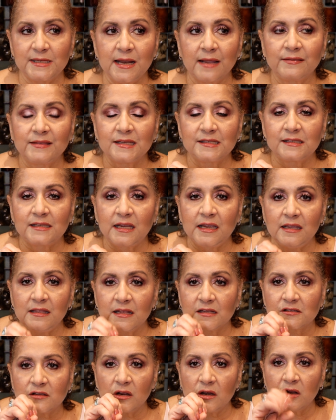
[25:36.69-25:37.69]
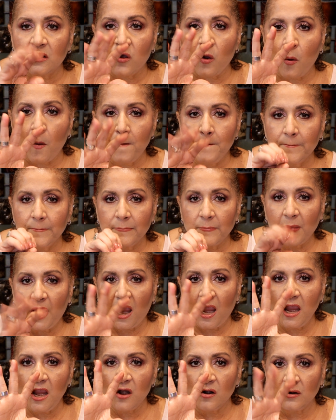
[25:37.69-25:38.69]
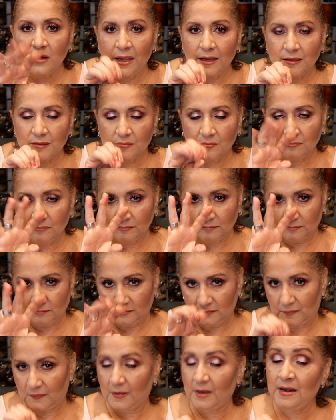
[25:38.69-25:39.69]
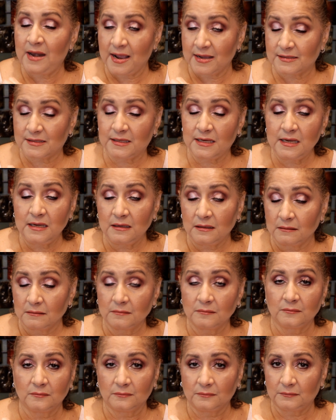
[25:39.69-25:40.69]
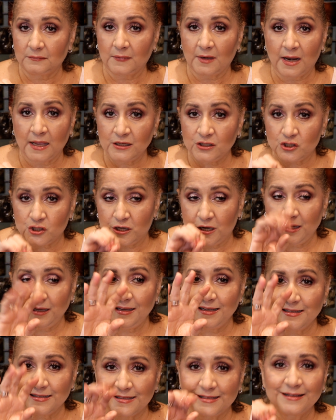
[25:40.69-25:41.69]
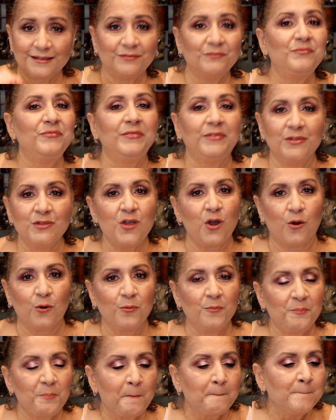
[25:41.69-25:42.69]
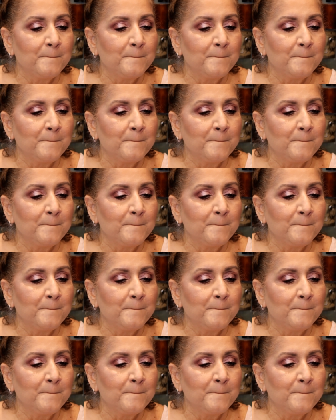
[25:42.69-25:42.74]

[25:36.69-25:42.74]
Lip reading: Not the sticky that's going to go, you know, like nasty, like cheese. No.